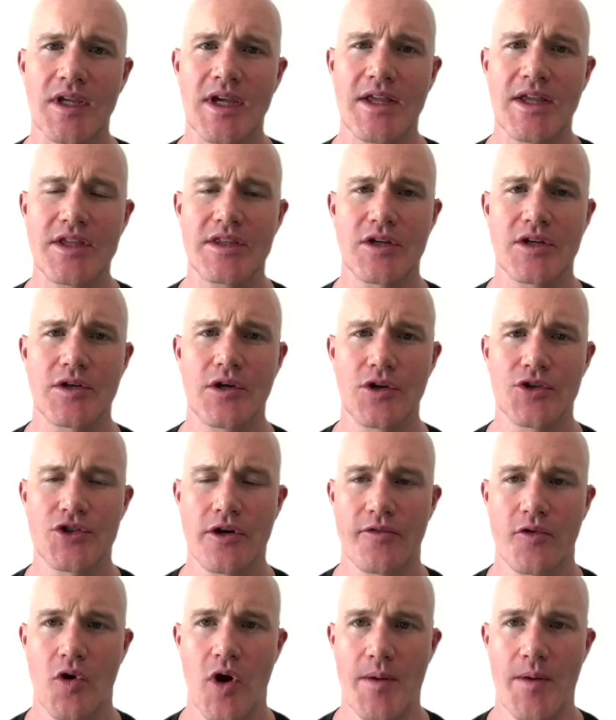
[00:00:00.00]
I think the
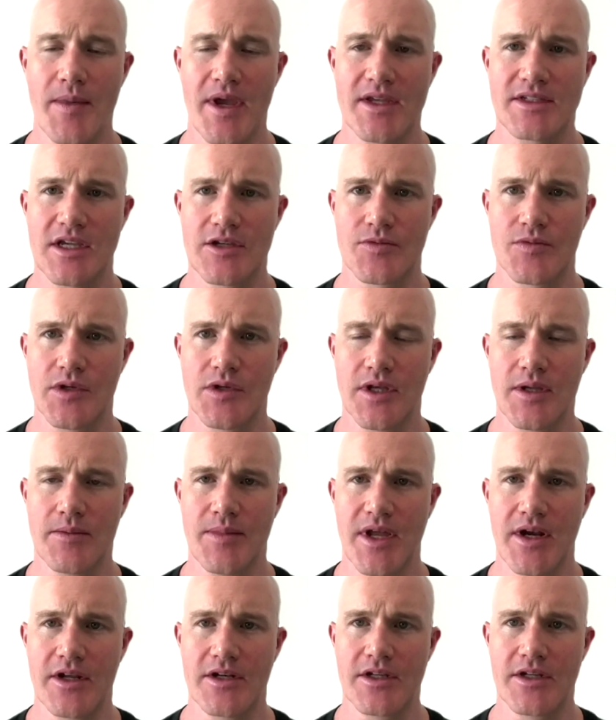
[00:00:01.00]
culture of Coinbase has really
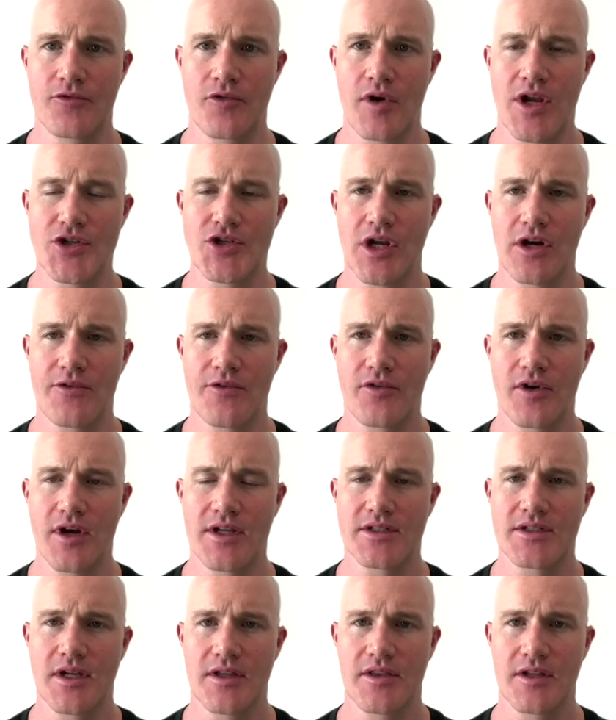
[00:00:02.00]
been a differentiator for
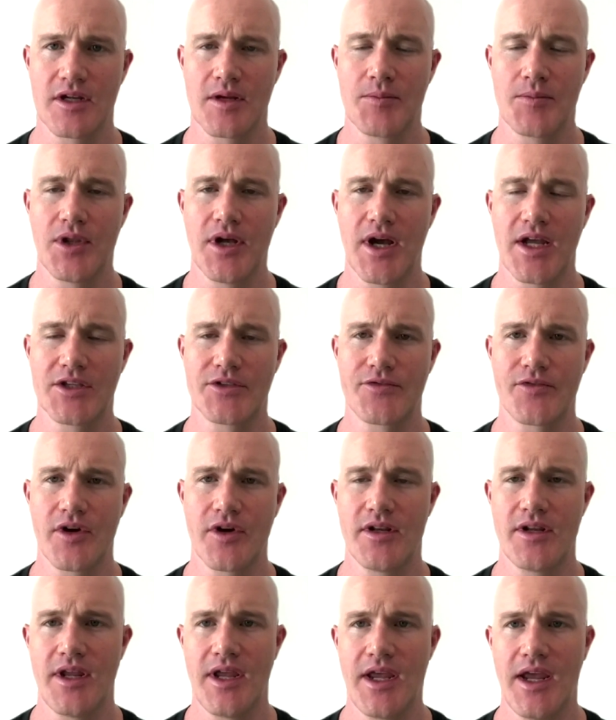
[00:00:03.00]
us on the compliance front.